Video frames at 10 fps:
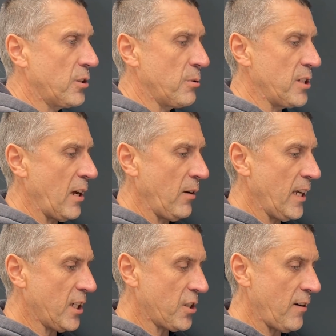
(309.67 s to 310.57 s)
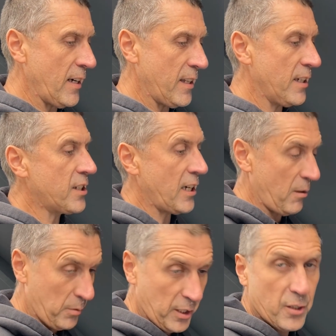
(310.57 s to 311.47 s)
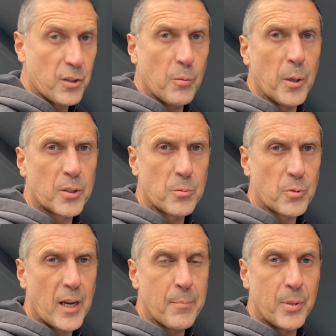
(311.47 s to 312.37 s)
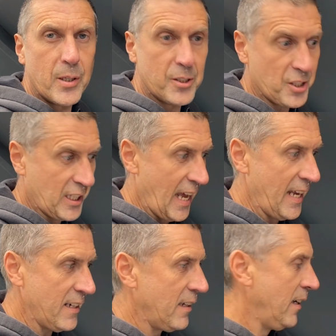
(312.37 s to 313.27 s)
there was no leaks or anything, so we're going to do a bottom drain purge again.